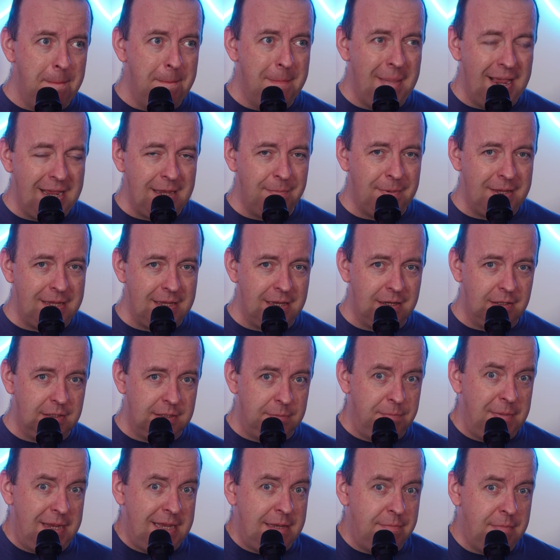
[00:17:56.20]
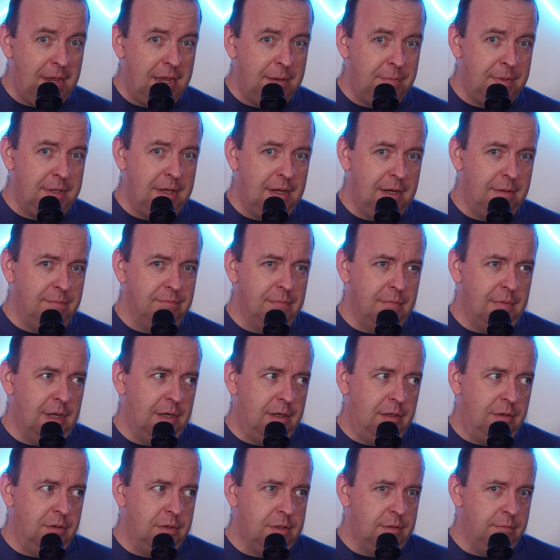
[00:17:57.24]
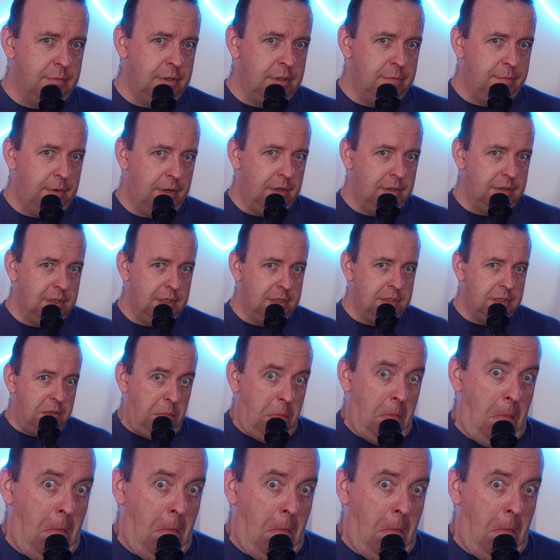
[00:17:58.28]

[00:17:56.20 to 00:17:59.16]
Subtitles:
Maybe it's me, maybe I'm an awesome loop artist.